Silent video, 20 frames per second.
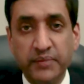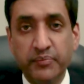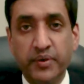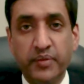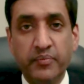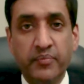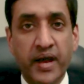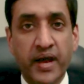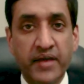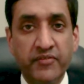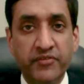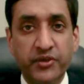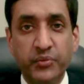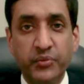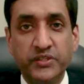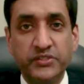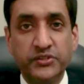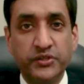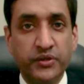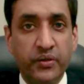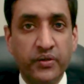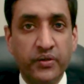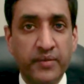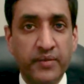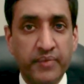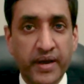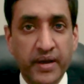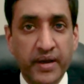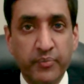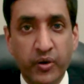My view is you don't have
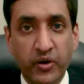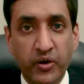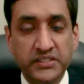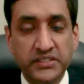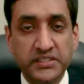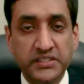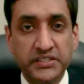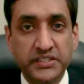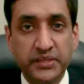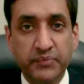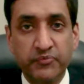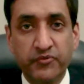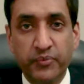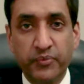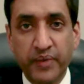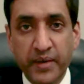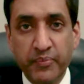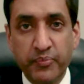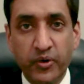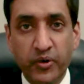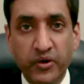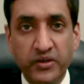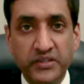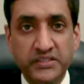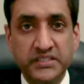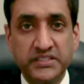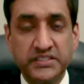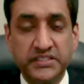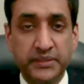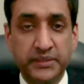bipartisanship for
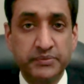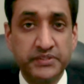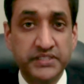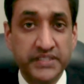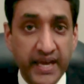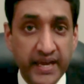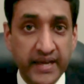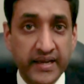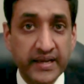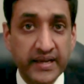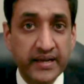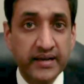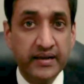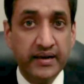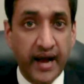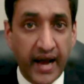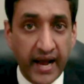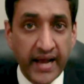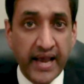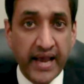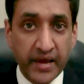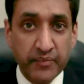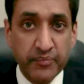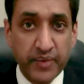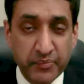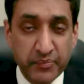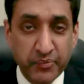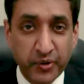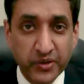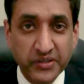bipartisanship's sake. I had
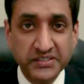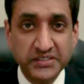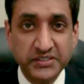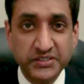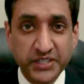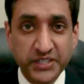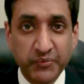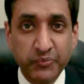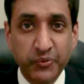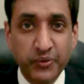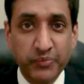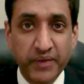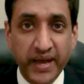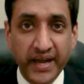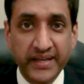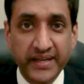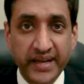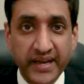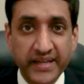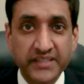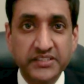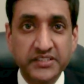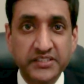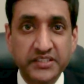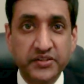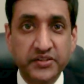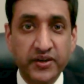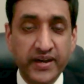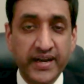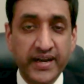bipartisanship with Matt Gaetz to
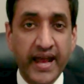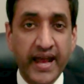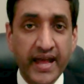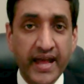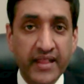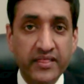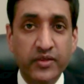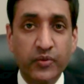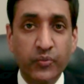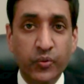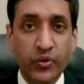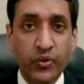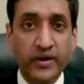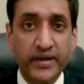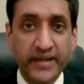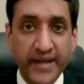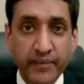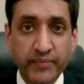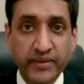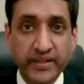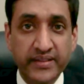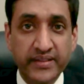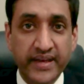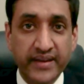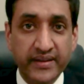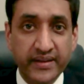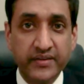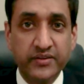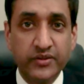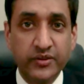try to end the war in Yemen that
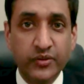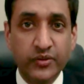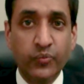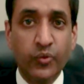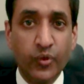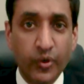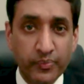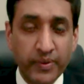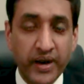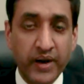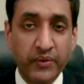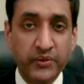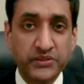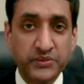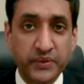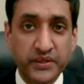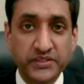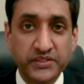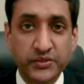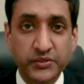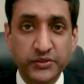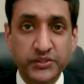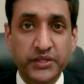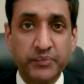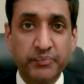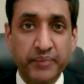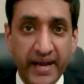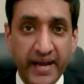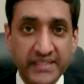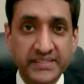led to the War Powers Resolution
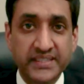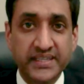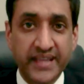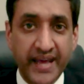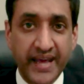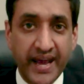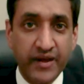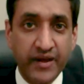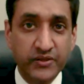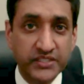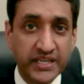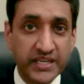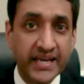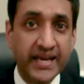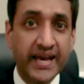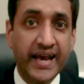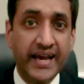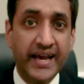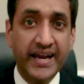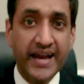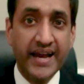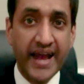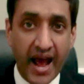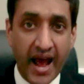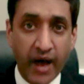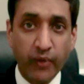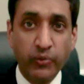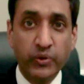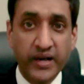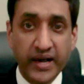passing the House and an
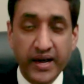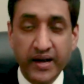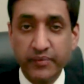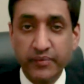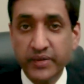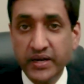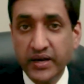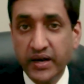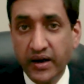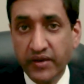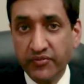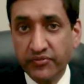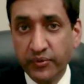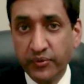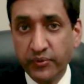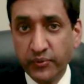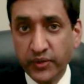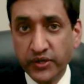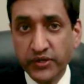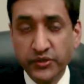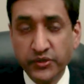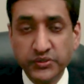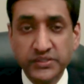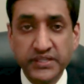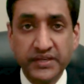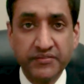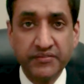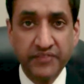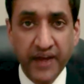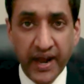outcome of
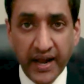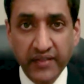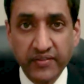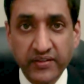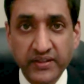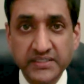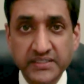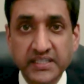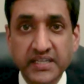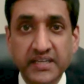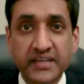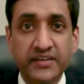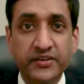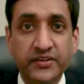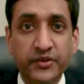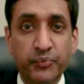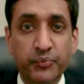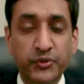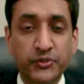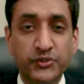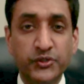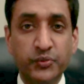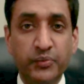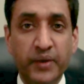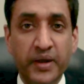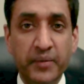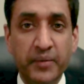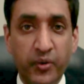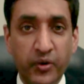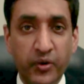reducing violence. You pursue
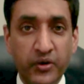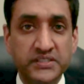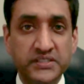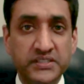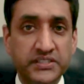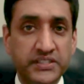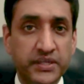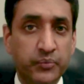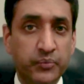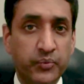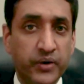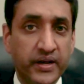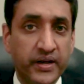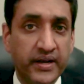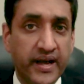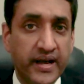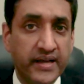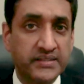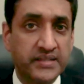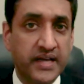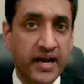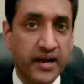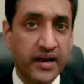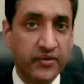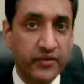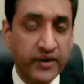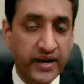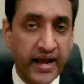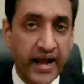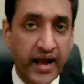bipartisanship when it has
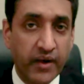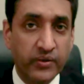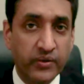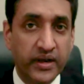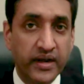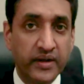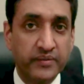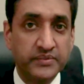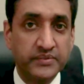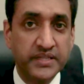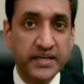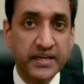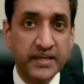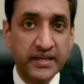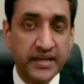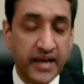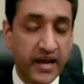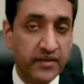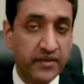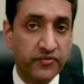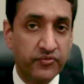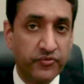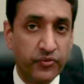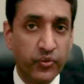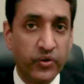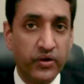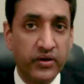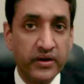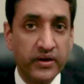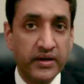concrete outcomes, not
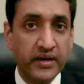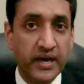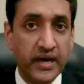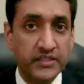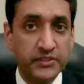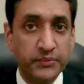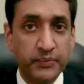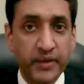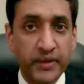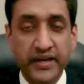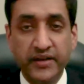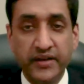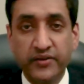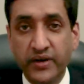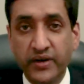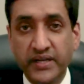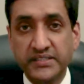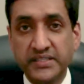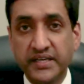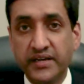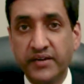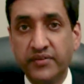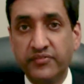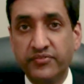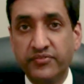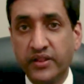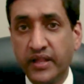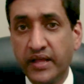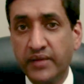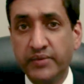for cosmetic dressing of
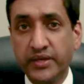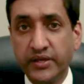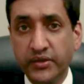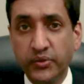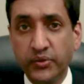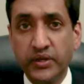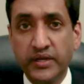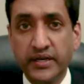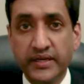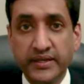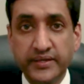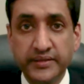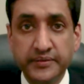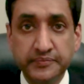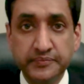claiming unity.